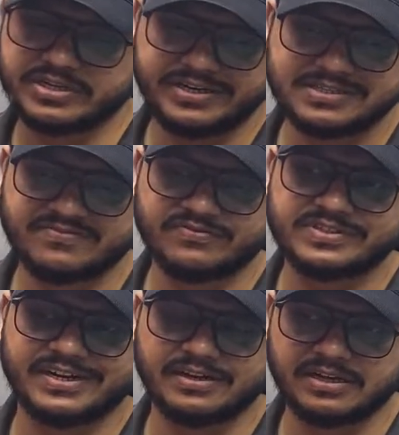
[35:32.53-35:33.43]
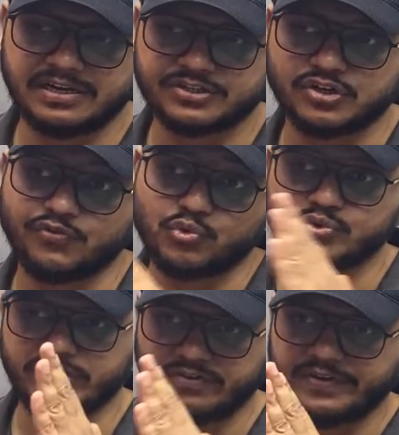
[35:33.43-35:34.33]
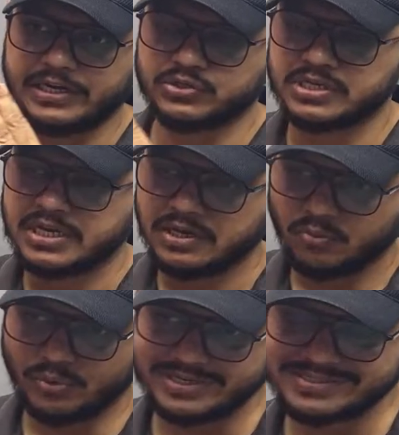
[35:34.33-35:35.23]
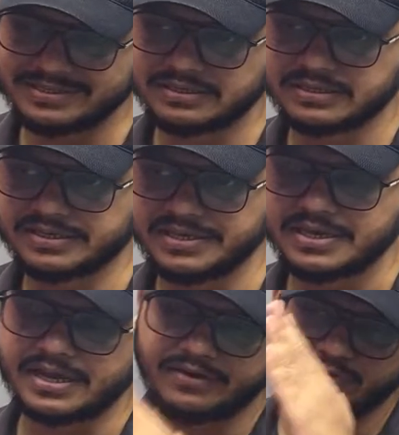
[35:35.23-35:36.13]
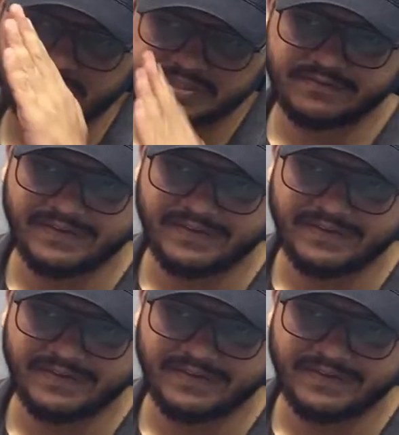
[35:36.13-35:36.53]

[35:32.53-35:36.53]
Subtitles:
It is a collection of two set of values. One is the key and one is the